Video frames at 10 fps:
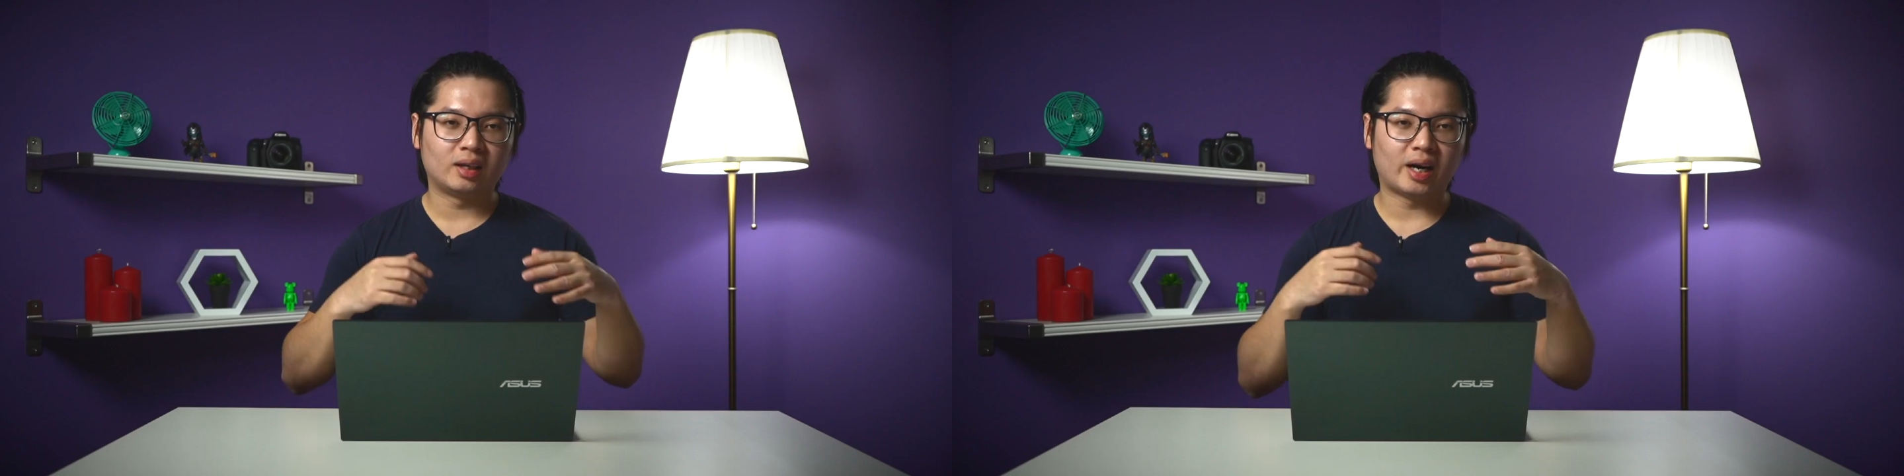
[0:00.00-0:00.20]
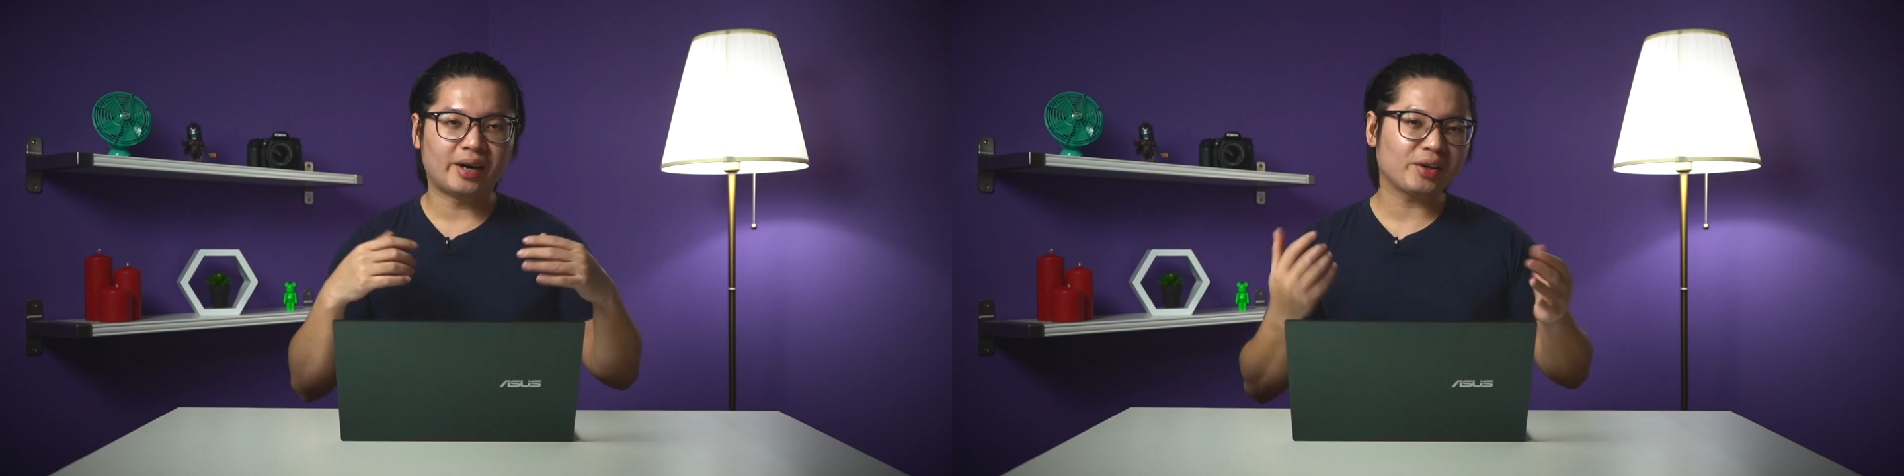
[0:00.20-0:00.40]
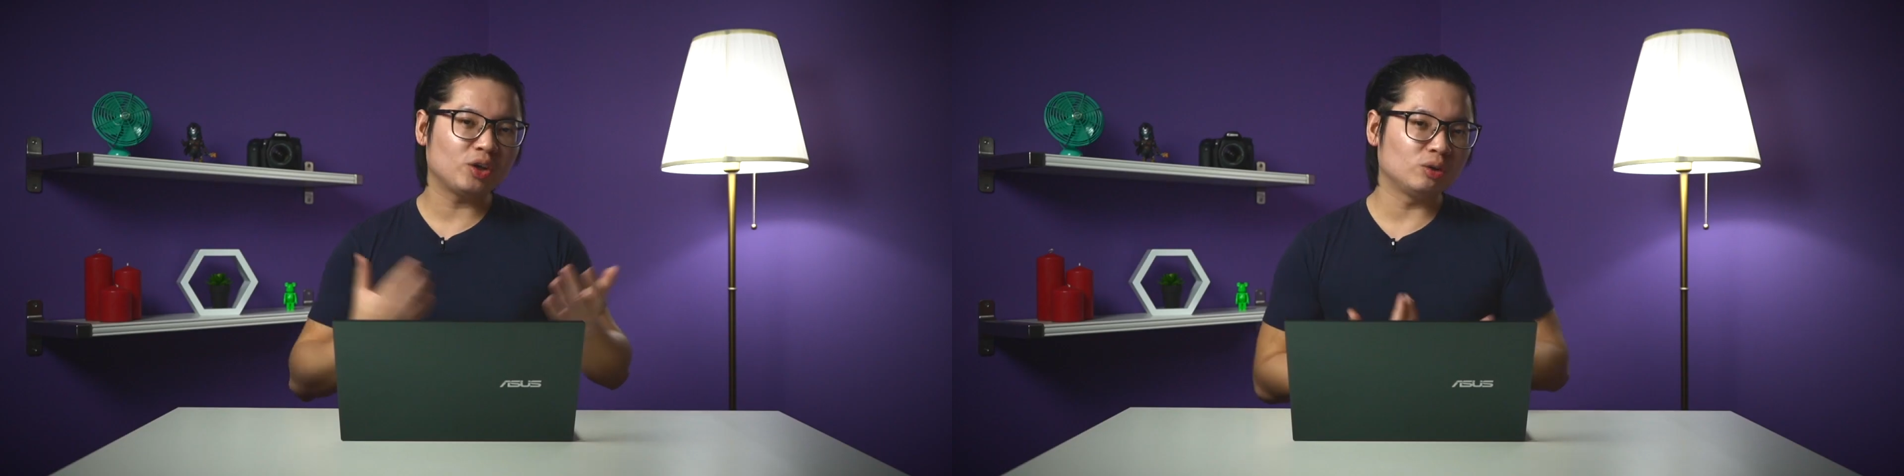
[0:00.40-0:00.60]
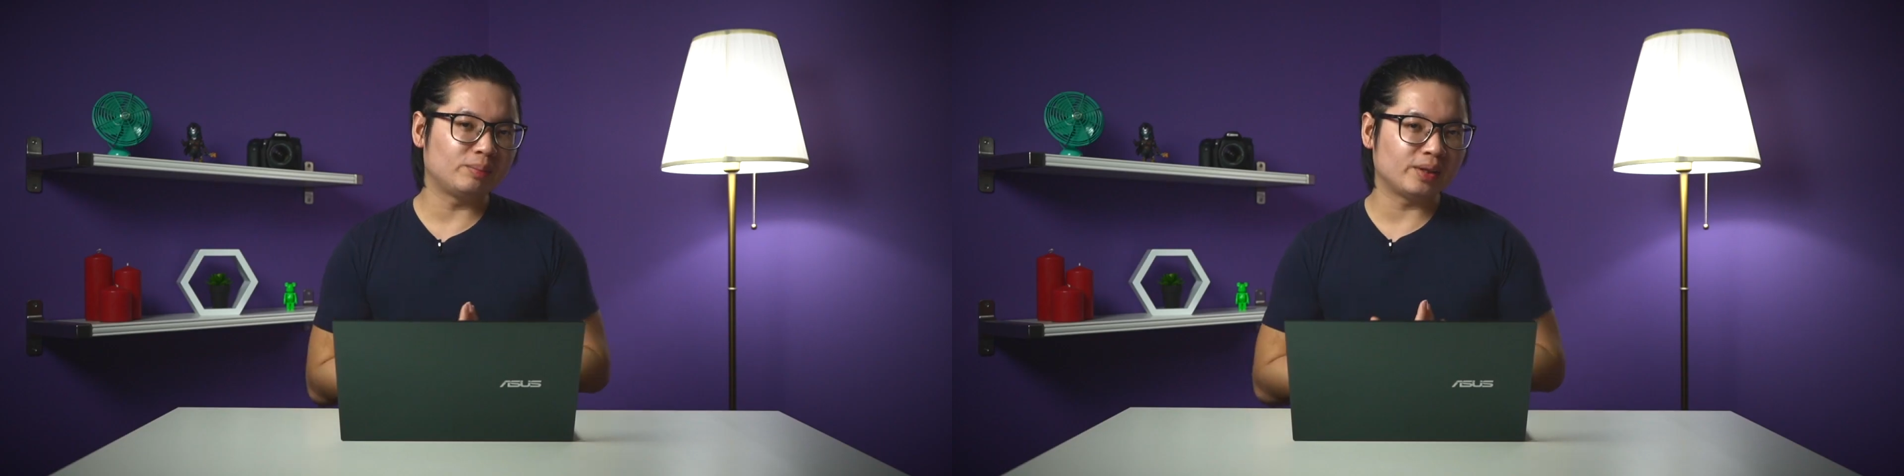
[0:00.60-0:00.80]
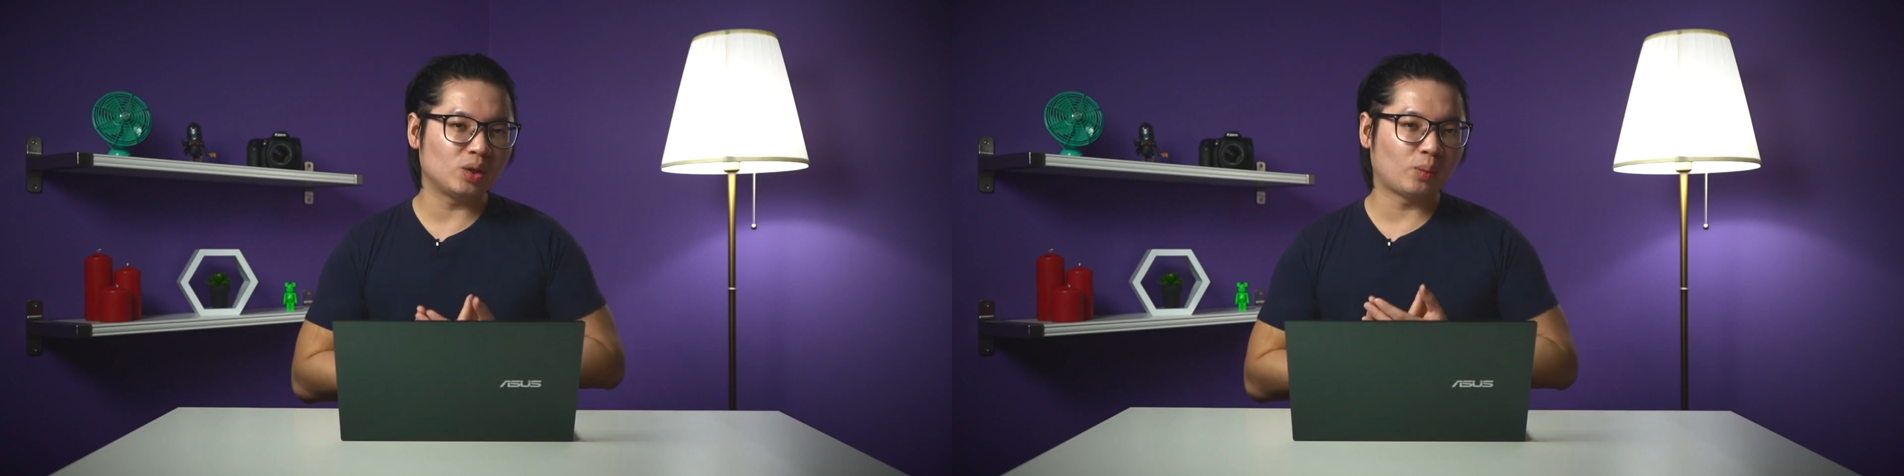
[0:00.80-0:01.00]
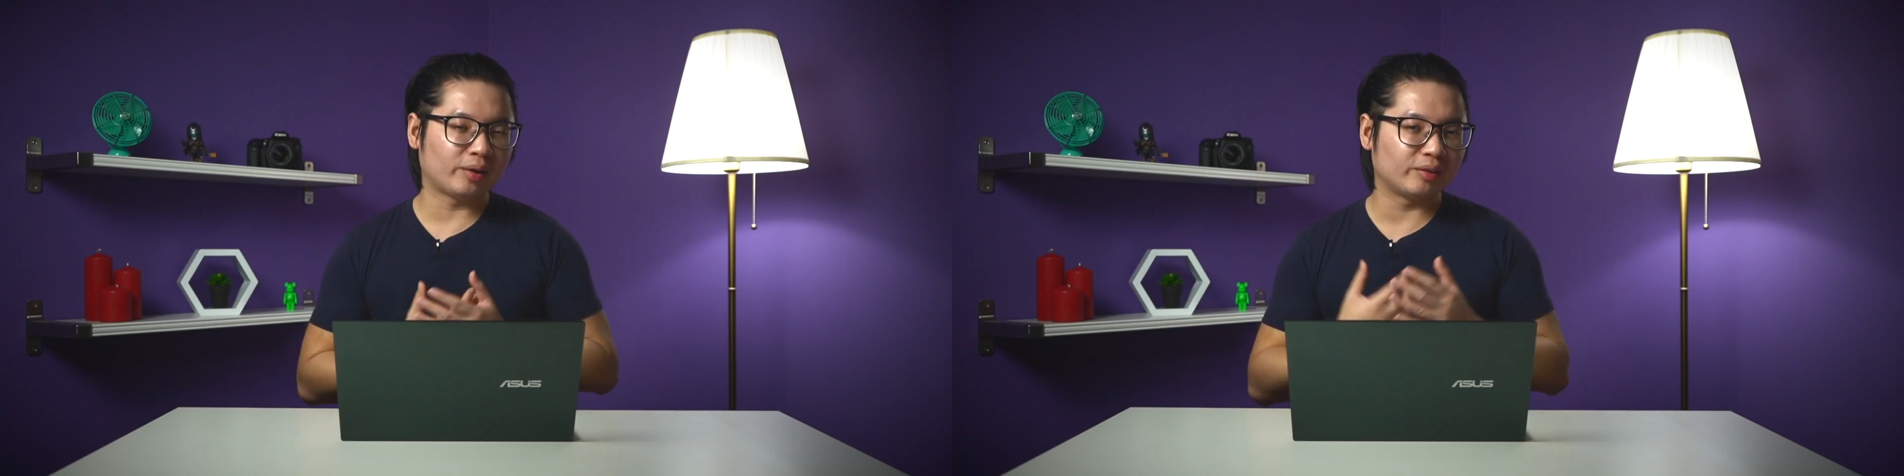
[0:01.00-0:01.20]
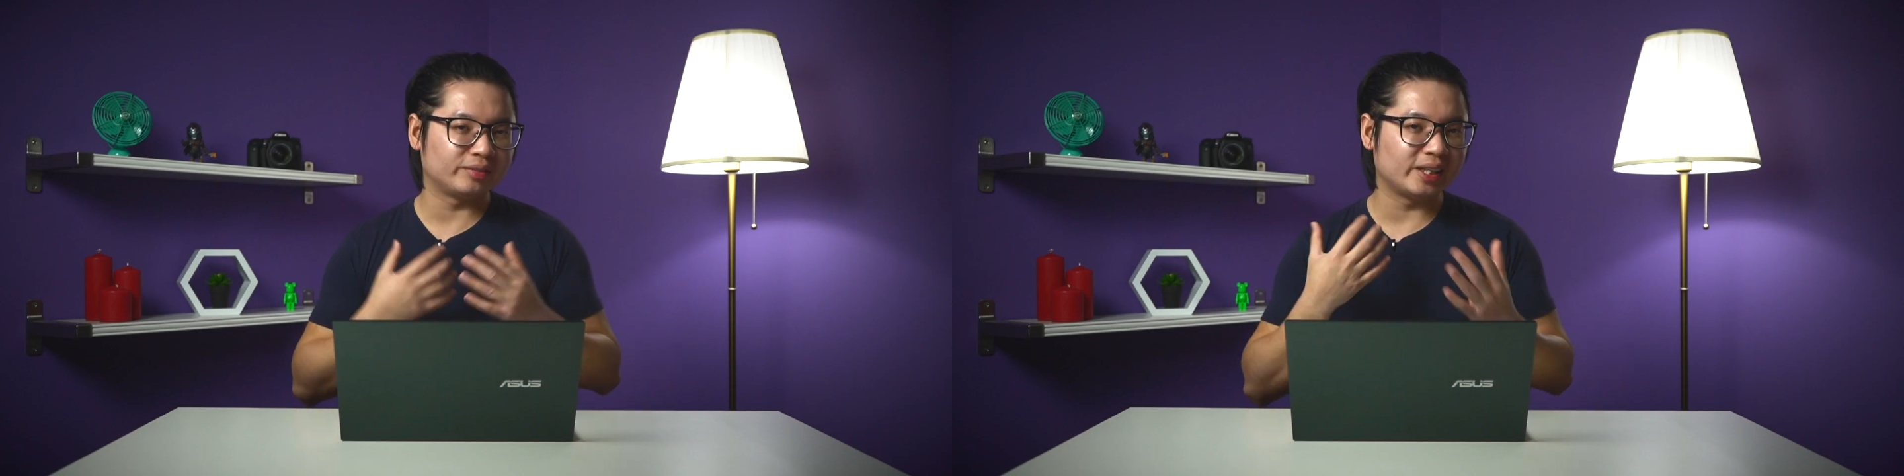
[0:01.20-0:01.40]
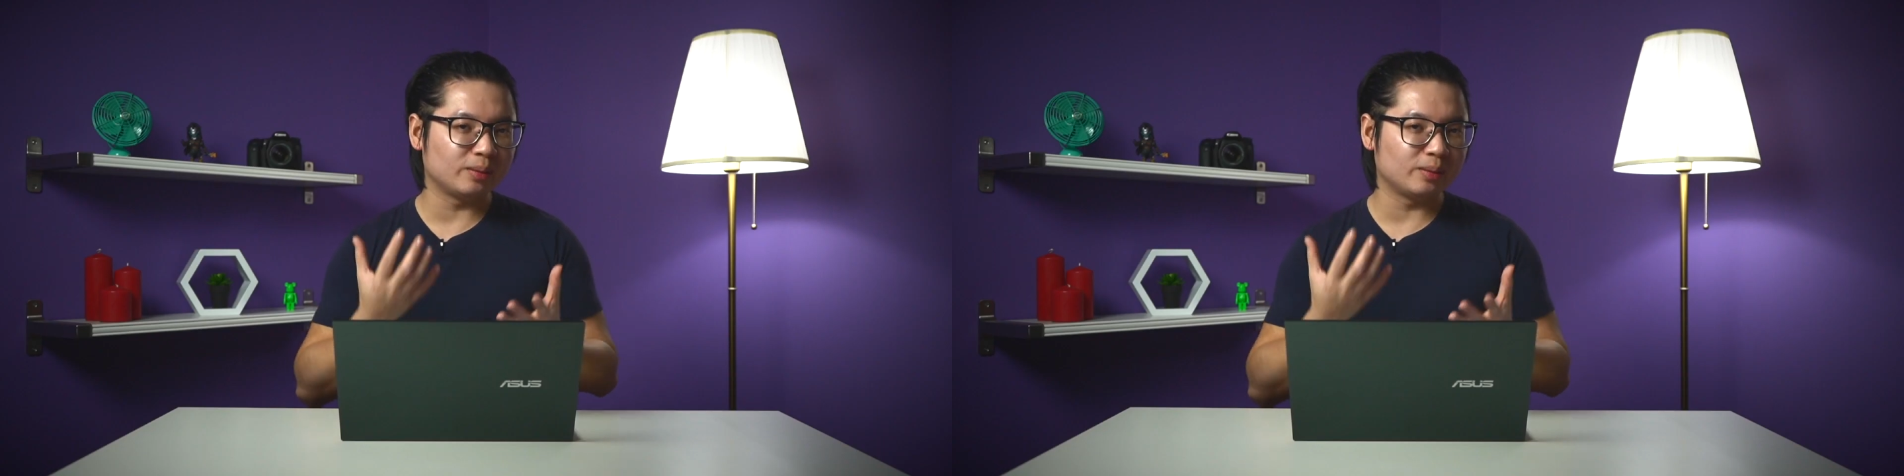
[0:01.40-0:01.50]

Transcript: Arguably, one of the